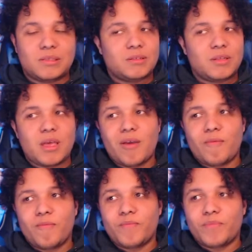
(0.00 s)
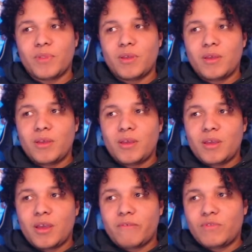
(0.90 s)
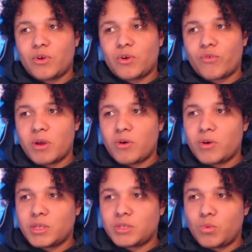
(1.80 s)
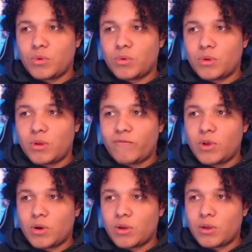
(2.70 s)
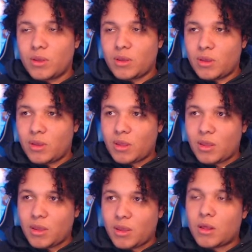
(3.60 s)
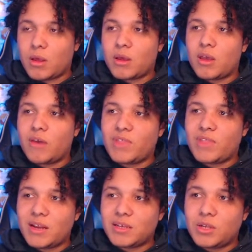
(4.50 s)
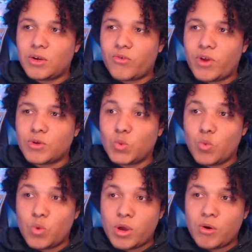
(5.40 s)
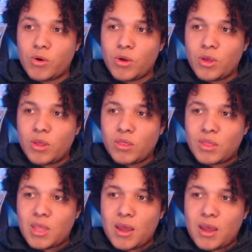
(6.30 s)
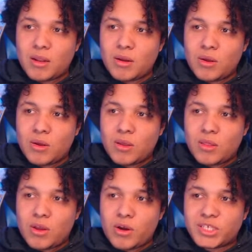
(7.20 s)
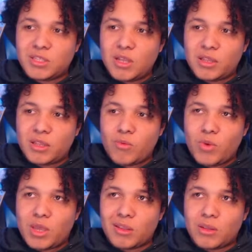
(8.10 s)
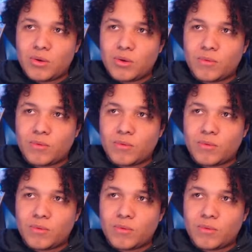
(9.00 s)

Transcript: Damn. If the grail is if the if that is the grail's will, then there's nothing we can do.